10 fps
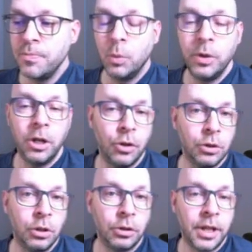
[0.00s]
we also
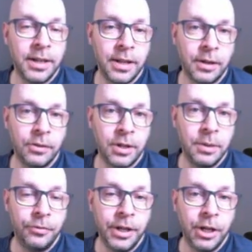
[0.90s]
looked at in that
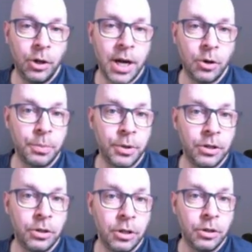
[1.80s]
same video, how to
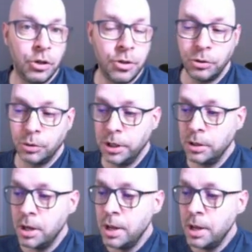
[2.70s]
print to the screen.